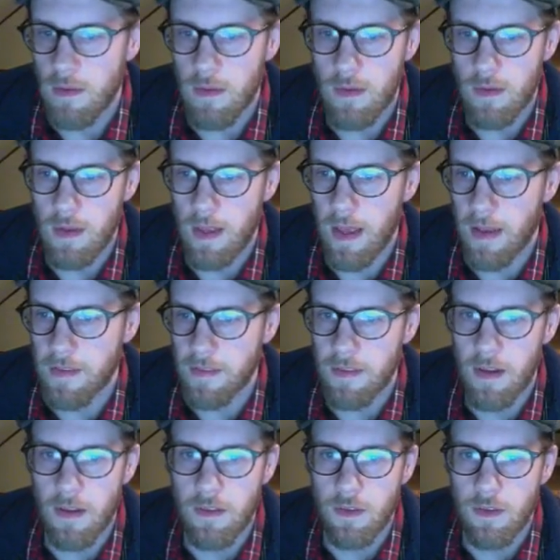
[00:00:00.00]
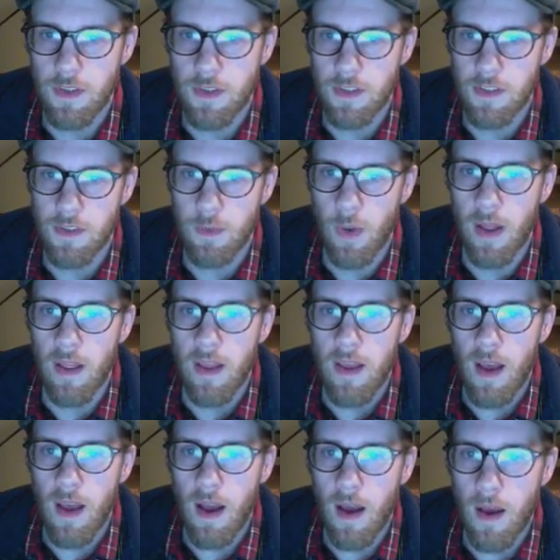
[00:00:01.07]
Yes, I'll do 6 as well.
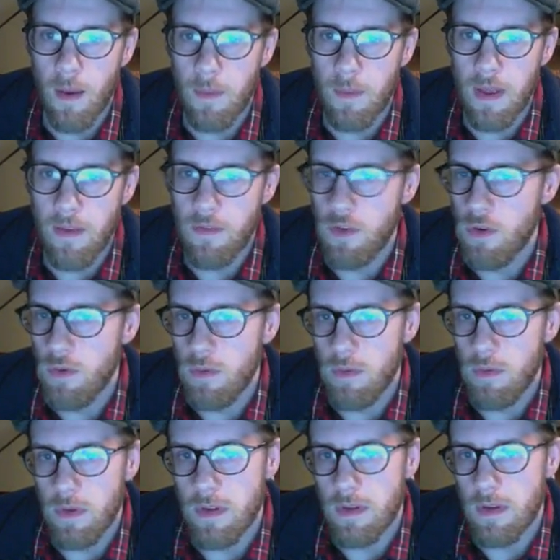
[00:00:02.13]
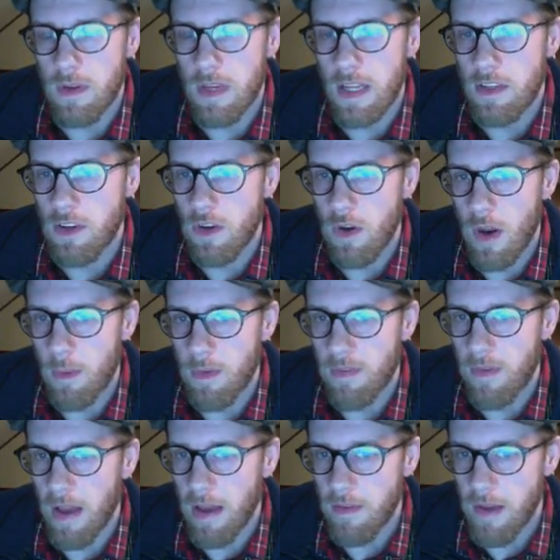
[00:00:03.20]
If you need to do number
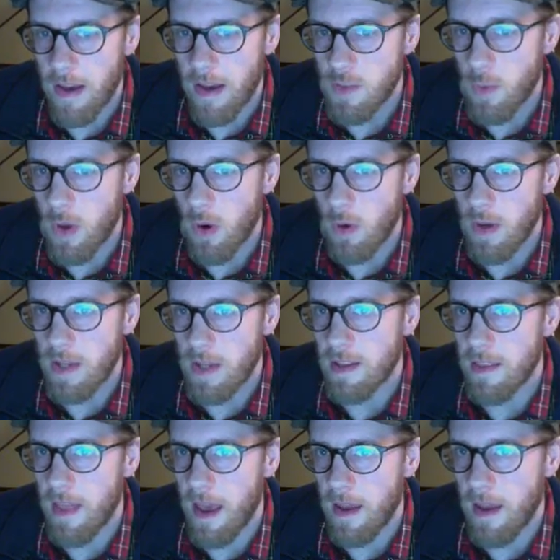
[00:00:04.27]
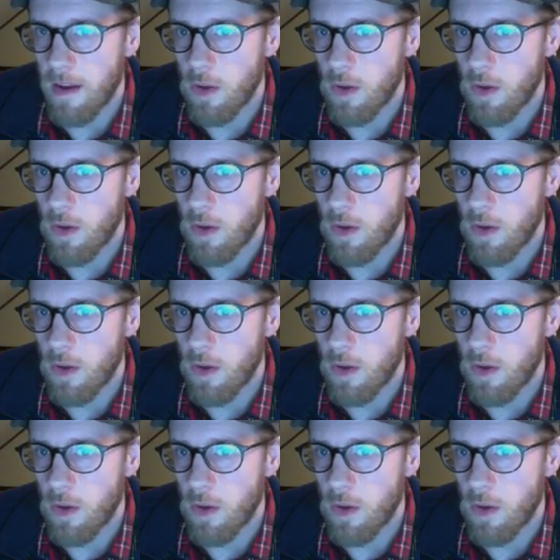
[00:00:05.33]
5, guys, we already did that.